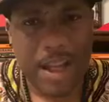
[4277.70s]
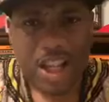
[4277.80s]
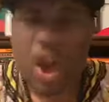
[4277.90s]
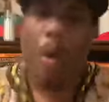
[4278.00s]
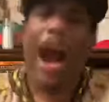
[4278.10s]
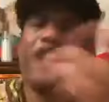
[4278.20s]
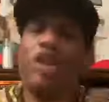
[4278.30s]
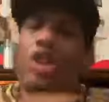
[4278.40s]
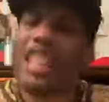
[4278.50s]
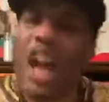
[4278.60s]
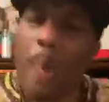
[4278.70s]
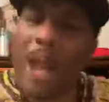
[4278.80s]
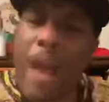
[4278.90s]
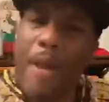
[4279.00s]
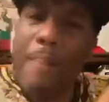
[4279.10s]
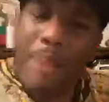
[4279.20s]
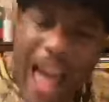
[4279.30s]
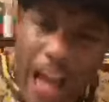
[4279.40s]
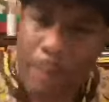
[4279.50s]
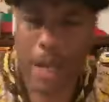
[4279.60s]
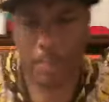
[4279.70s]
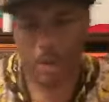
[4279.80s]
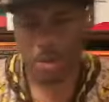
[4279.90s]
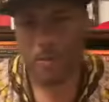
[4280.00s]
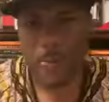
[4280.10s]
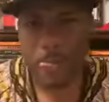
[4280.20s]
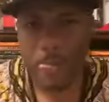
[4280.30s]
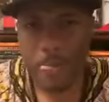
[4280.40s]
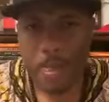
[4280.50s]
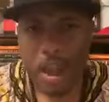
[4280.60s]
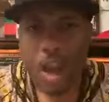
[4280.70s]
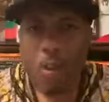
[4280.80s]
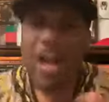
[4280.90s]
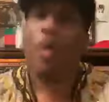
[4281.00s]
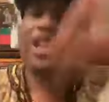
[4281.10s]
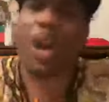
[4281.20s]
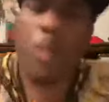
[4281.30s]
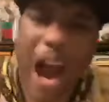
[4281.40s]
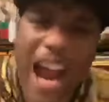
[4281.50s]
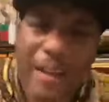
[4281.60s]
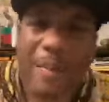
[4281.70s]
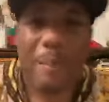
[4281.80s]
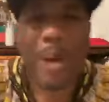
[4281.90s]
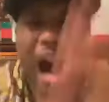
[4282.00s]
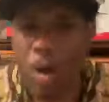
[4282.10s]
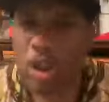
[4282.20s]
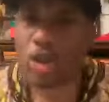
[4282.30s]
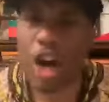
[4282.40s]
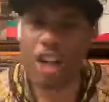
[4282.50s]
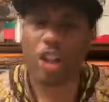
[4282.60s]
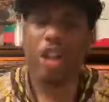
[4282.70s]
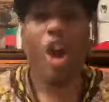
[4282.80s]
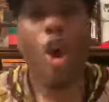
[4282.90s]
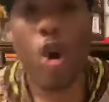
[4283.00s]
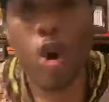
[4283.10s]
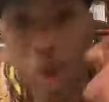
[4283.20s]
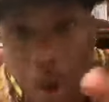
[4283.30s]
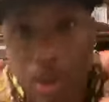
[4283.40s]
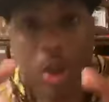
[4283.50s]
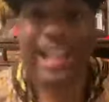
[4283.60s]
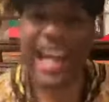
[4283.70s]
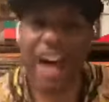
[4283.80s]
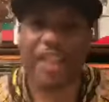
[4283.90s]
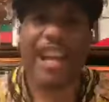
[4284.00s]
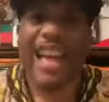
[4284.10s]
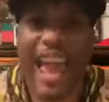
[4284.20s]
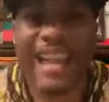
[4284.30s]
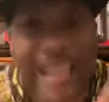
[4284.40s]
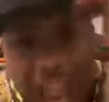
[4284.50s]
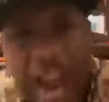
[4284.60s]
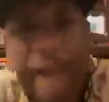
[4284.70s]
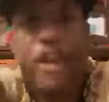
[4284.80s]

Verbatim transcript: So why are you still blaming black people when it was the white power structures who grouped you together and gave